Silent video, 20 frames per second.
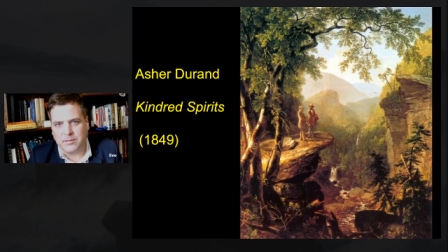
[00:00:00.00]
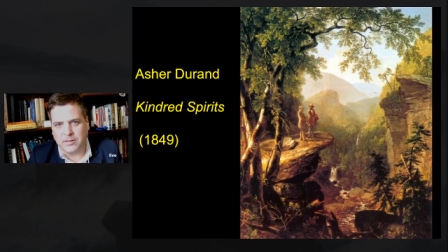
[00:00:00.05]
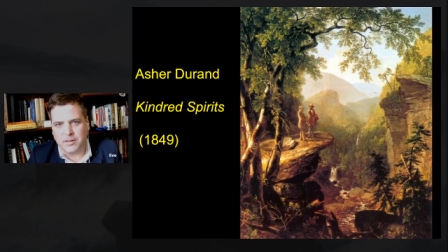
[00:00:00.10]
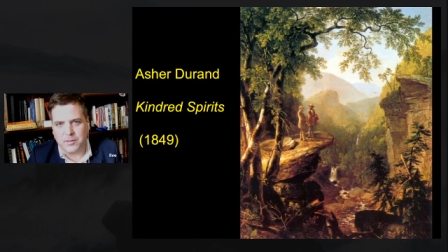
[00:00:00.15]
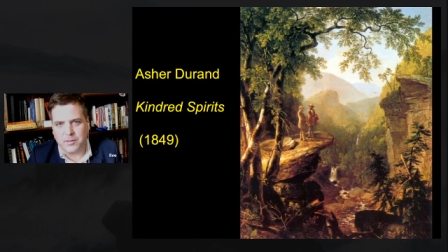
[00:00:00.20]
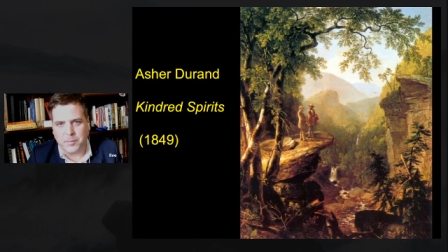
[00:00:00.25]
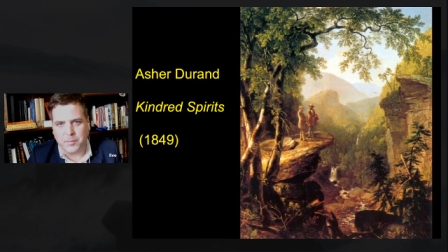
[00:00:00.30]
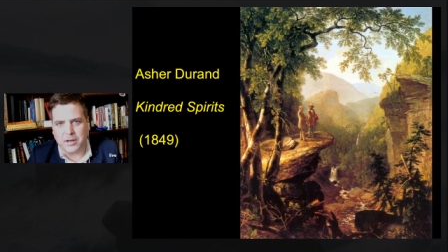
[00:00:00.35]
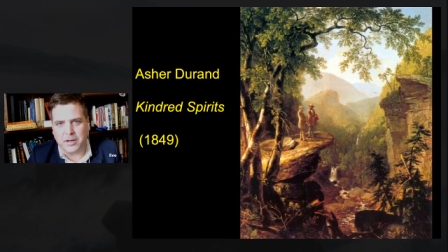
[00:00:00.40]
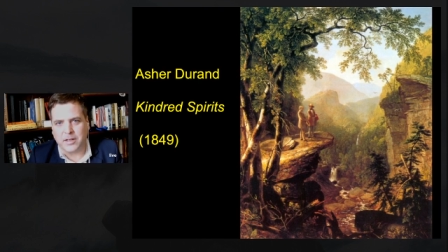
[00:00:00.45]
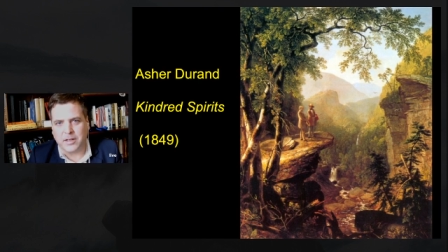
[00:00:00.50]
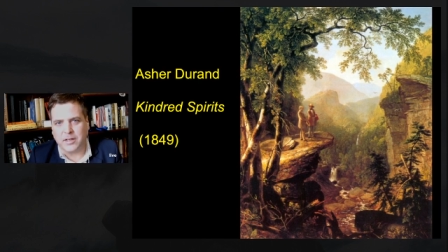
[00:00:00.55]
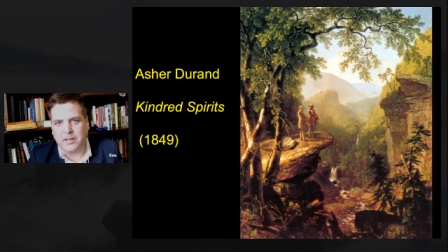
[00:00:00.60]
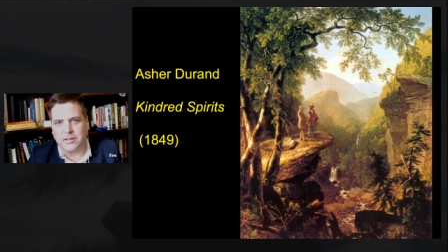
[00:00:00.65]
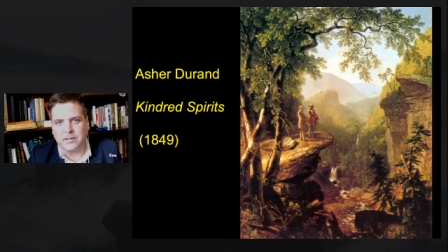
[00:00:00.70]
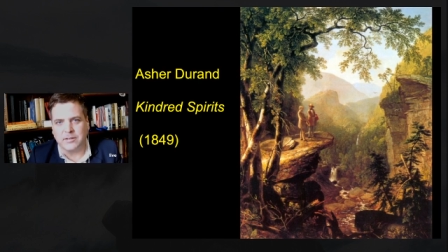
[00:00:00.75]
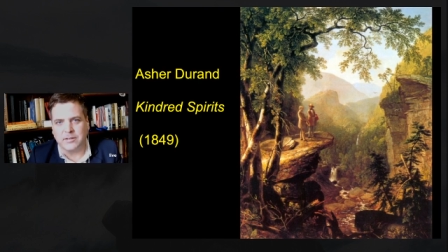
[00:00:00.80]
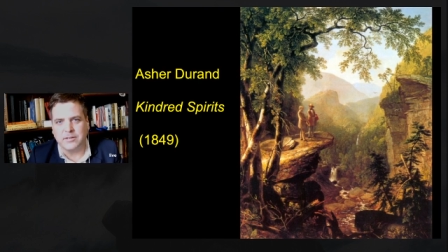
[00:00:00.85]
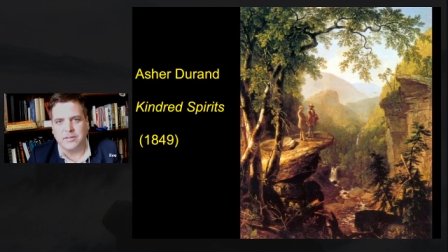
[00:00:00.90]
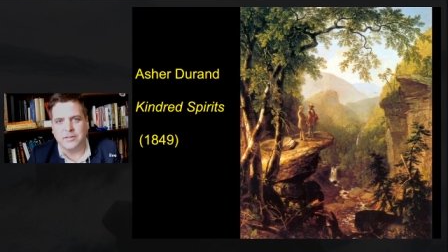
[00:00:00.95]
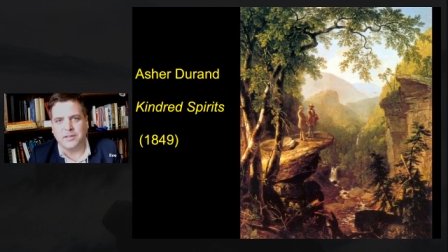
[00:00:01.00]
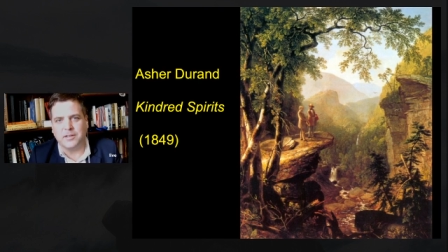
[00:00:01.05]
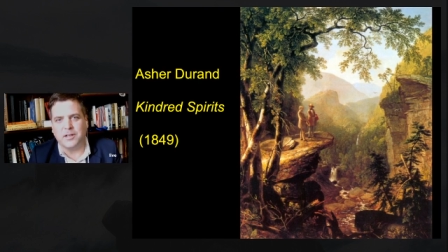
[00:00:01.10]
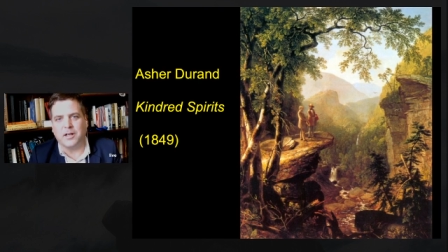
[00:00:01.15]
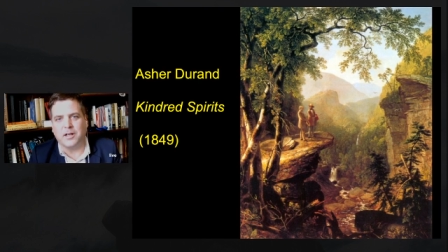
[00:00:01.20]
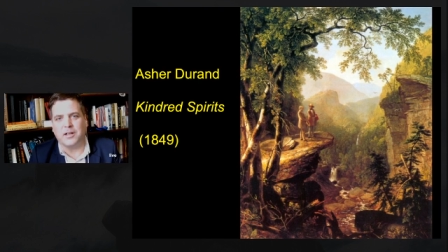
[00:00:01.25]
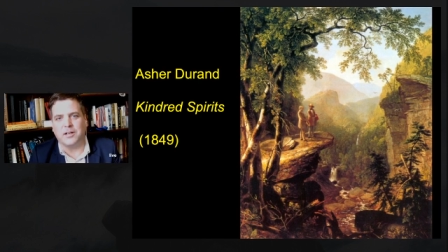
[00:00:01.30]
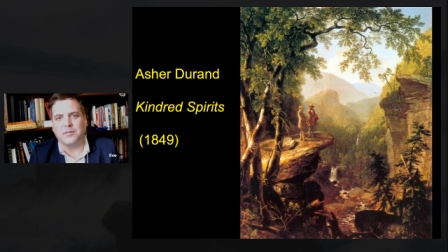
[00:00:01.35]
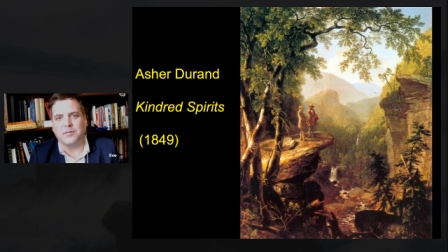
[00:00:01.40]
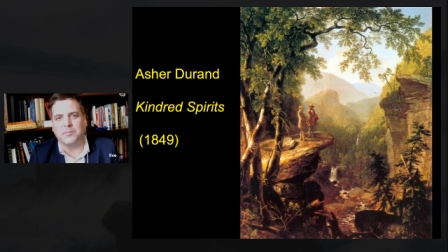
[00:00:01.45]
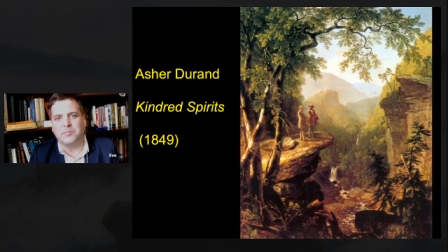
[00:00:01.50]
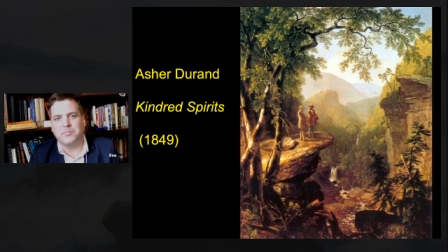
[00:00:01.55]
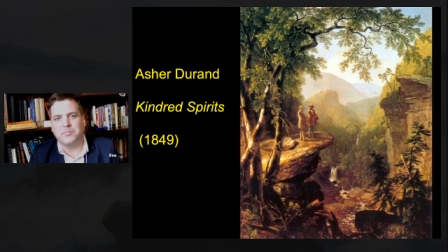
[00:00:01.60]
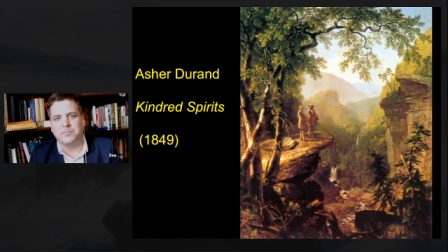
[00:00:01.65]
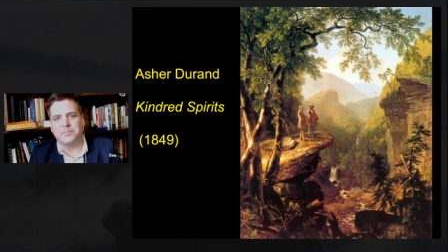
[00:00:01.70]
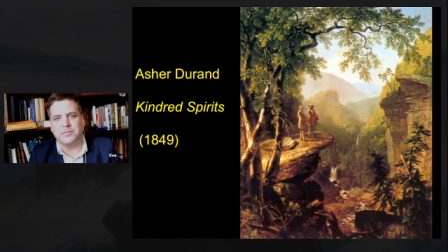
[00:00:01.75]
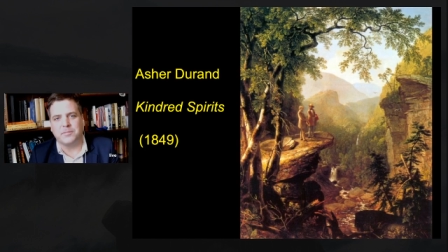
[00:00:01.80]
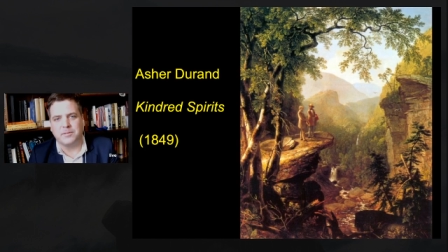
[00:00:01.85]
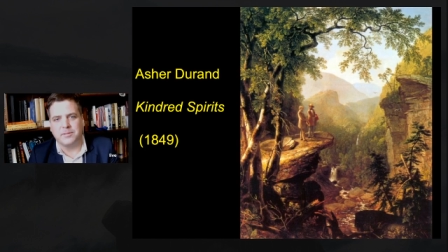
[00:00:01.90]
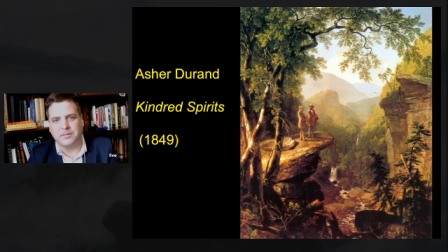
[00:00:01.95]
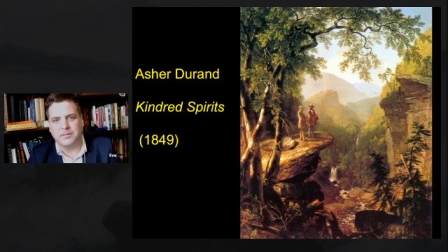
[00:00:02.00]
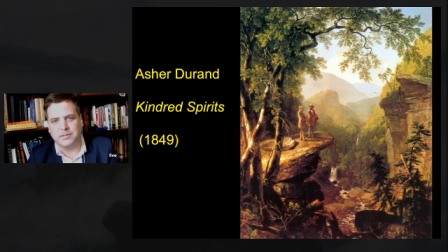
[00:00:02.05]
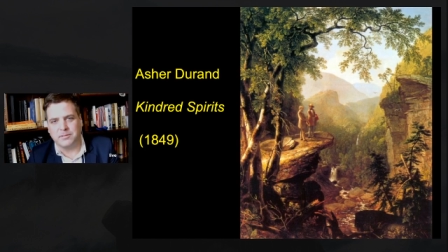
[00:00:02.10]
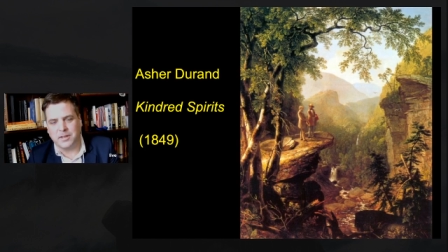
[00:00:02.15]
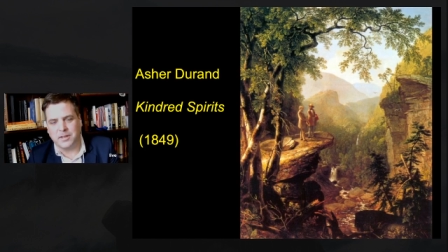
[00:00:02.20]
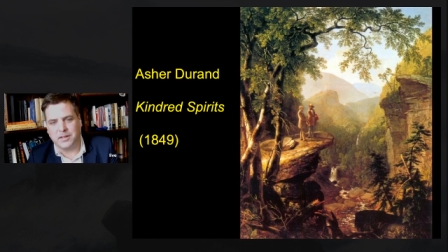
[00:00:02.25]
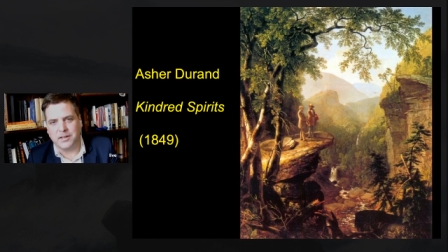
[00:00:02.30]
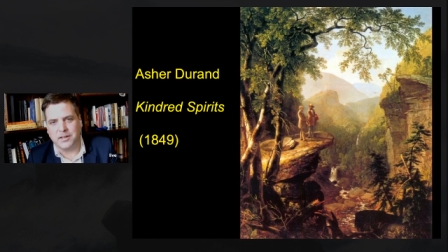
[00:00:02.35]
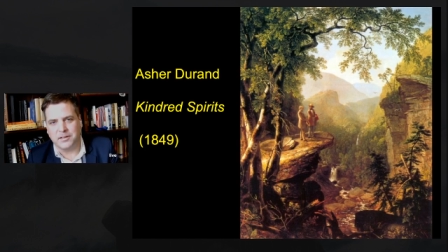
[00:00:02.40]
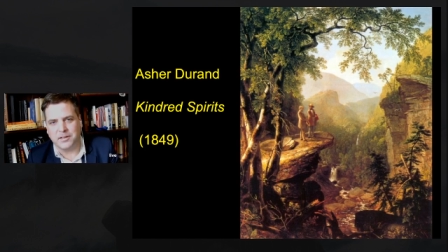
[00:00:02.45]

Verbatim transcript: American uh, uh,